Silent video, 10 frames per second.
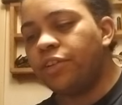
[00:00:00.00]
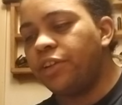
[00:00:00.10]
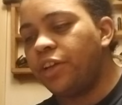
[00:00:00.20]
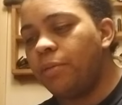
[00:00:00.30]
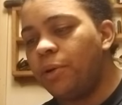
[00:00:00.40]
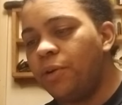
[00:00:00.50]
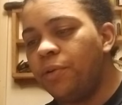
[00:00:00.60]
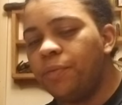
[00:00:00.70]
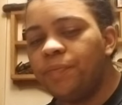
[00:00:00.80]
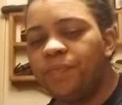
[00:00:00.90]
going to come
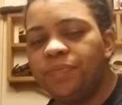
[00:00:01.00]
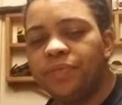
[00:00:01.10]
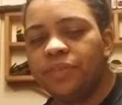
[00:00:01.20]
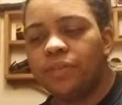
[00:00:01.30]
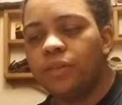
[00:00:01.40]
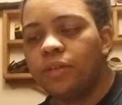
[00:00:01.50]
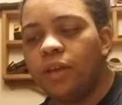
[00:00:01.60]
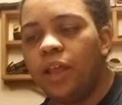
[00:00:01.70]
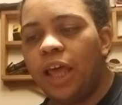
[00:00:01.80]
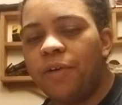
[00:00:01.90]
home.
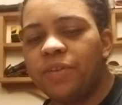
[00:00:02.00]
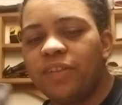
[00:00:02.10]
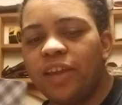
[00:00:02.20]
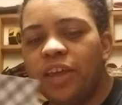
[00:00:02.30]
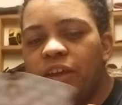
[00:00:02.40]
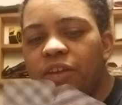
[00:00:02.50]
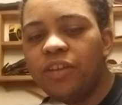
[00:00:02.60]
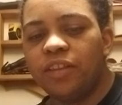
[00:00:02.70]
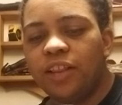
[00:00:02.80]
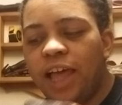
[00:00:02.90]
And I was
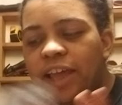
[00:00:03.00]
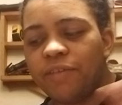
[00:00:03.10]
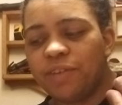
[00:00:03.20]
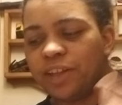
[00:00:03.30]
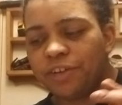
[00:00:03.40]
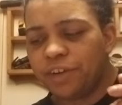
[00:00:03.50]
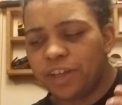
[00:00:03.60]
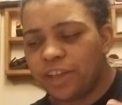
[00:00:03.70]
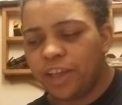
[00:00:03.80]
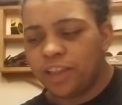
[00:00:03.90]
like, the lack of
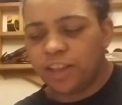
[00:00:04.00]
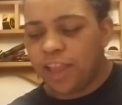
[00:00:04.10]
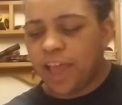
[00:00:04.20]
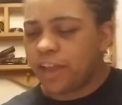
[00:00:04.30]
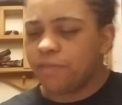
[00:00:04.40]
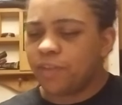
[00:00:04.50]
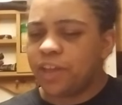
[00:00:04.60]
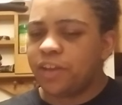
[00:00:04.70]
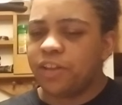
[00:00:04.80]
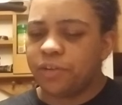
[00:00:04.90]
clarity and the lack of,
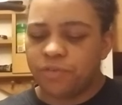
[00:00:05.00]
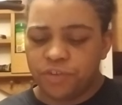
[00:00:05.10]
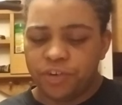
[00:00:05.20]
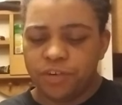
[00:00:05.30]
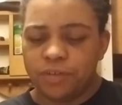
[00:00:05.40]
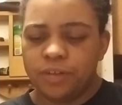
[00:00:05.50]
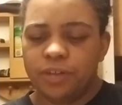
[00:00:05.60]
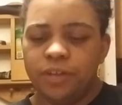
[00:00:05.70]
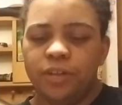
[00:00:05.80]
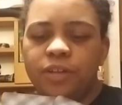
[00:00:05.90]
like, closure,
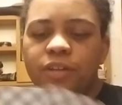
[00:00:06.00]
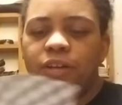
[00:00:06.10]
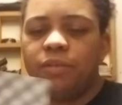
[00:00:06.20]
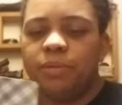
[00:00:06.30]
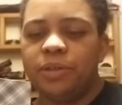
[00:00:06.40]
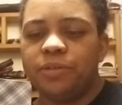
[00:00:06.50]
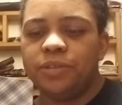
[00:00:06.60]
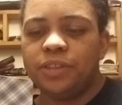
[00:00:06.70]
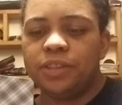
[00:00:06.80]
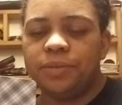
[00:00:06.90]

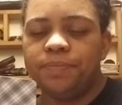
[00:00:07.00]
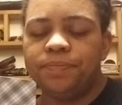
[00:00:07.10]
almost